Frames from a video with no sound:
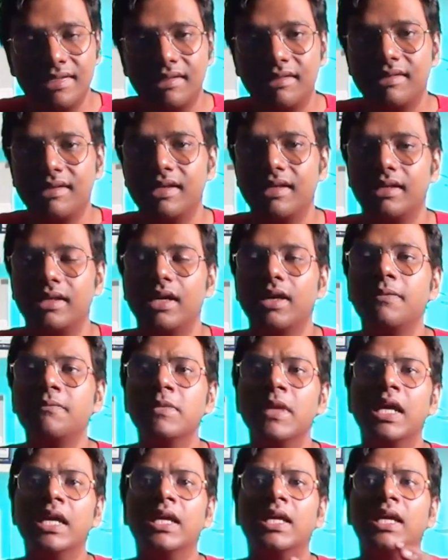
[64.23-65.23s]
and the area,
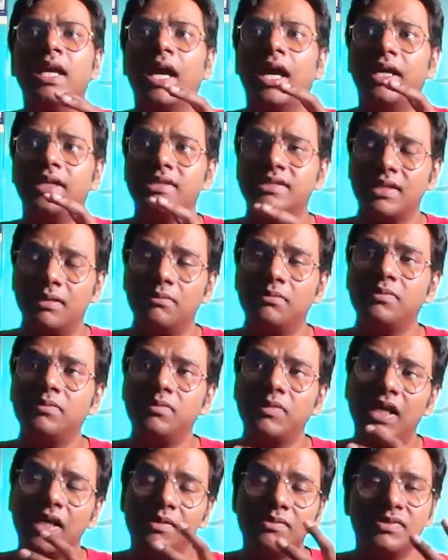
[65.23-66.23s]
and
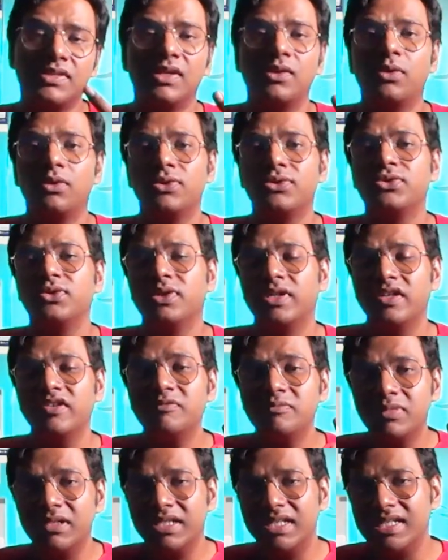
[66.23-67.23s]
sometimes they also
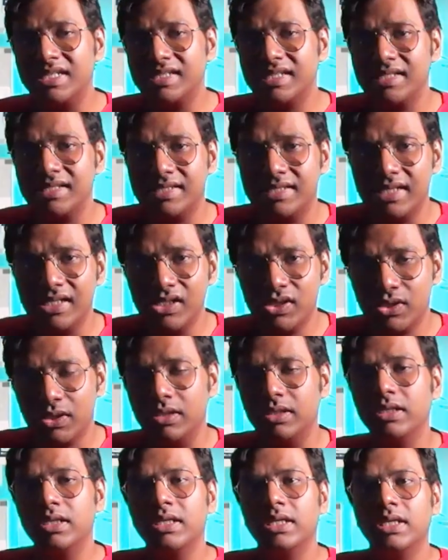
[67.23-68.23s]
give burning
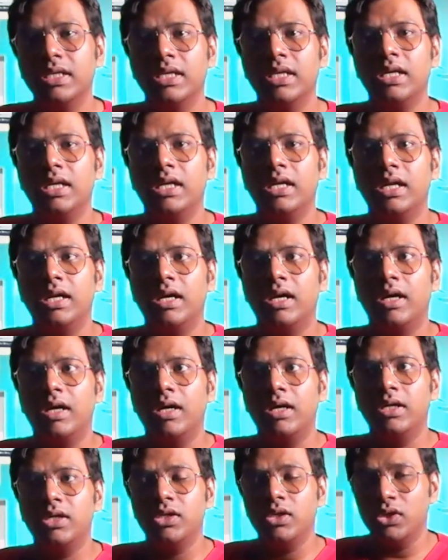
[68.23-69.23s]
sensation.
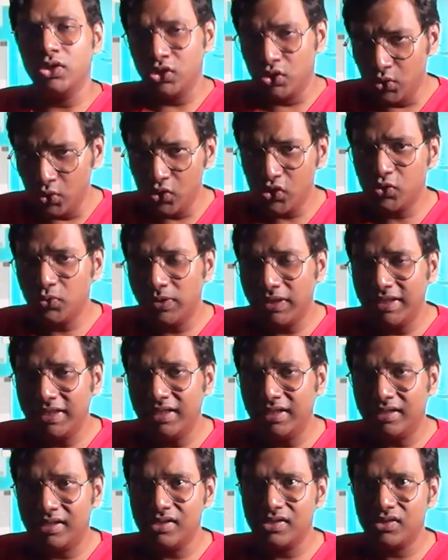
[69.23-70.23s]
Usually
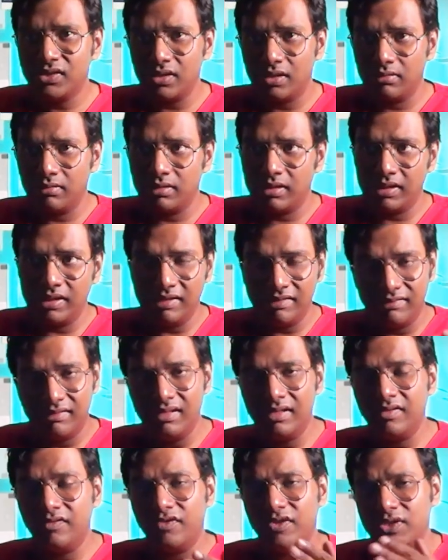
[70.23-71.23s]
it is
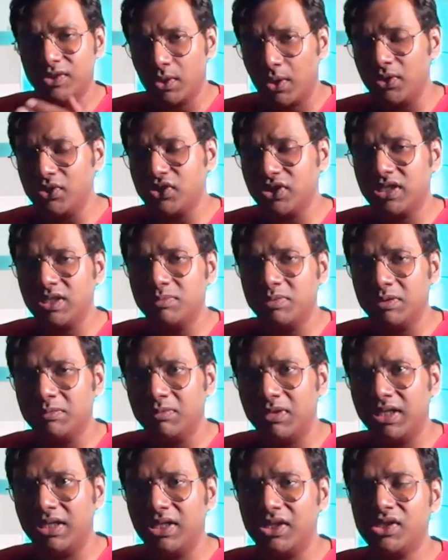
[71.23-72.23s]
either physiological
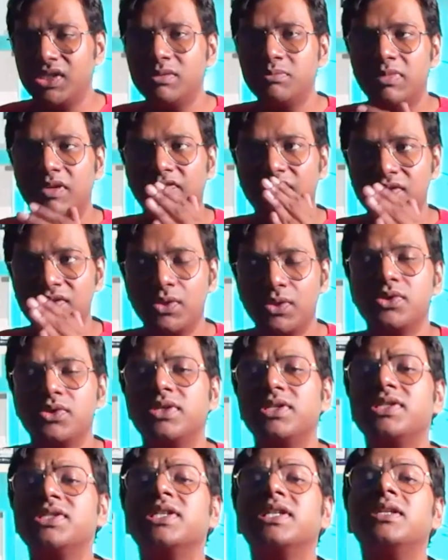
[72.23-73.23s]
pigmentation, but
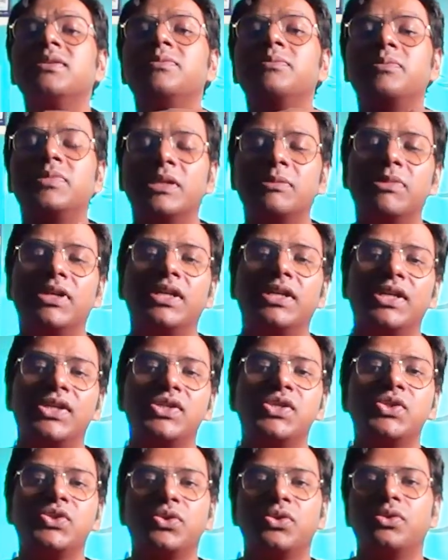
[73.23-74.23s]
physiological
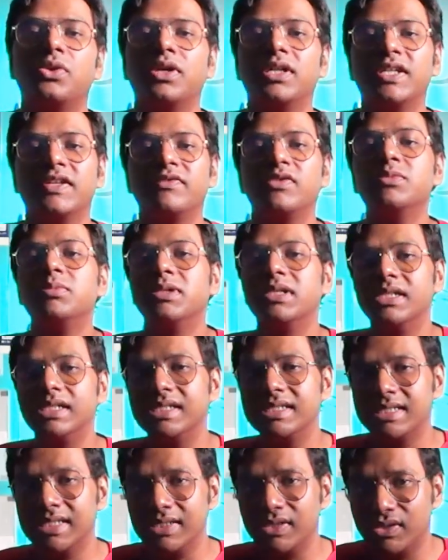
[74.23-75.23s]
pigmentation should not give you
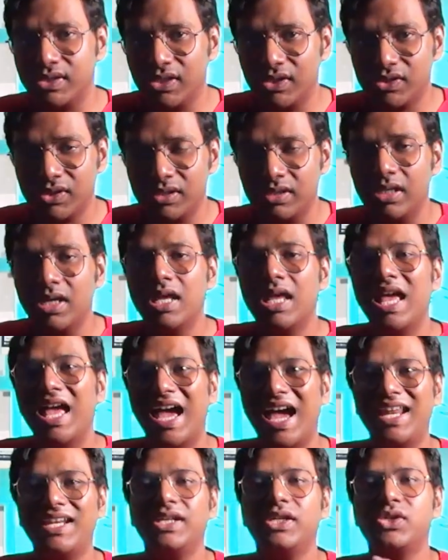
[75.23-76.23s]
burning sensation
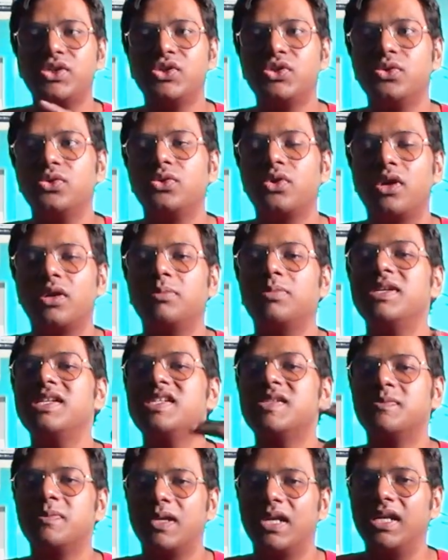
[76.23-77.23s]
and it should not be
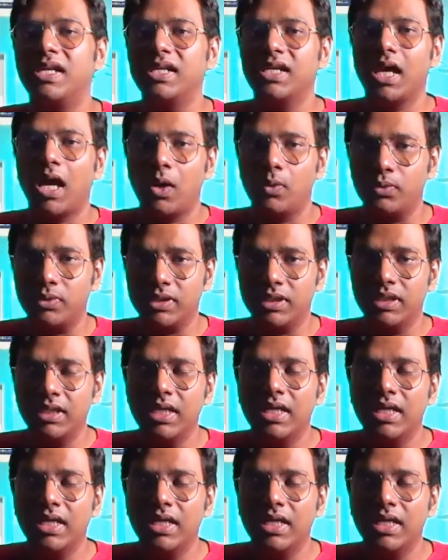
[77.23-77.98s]
spreading out.